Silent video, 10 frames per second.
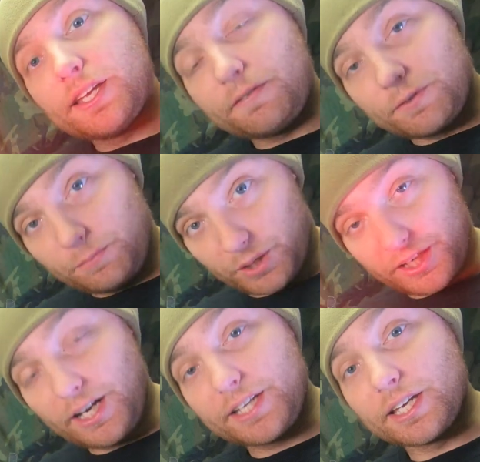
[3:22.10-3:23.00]
If you've played
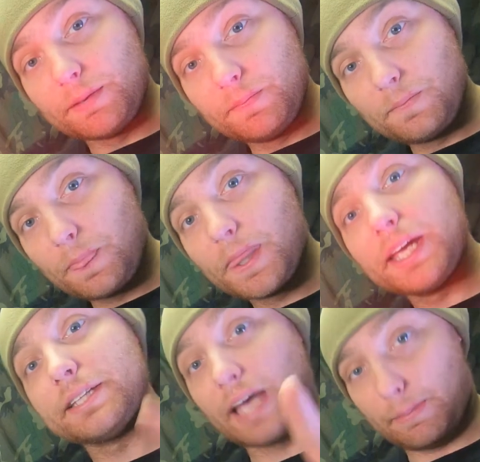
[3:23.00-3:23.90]
a night game,
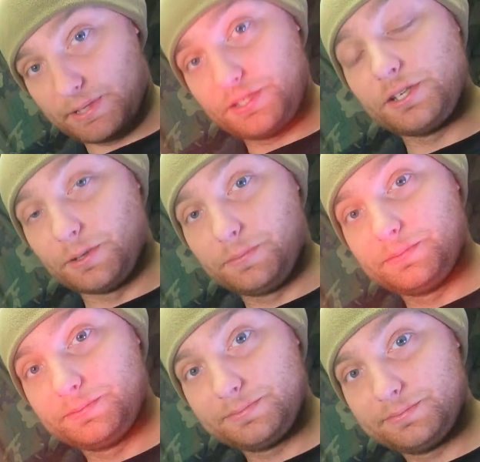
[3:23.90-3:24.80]
it's happened to you.
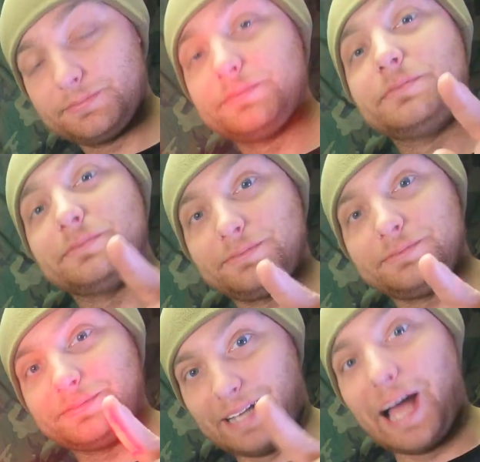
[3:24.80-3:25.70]

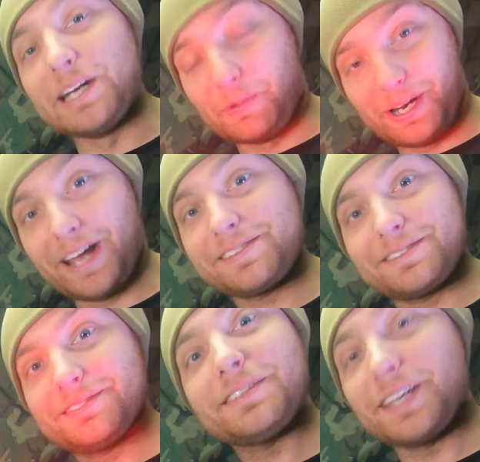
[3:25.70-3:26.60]
I know it has.
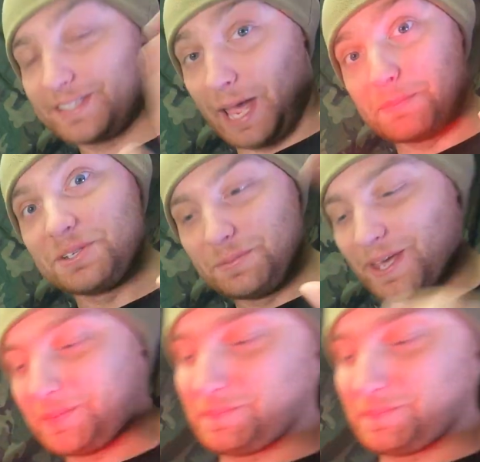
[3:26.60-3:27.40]
It's happened to me.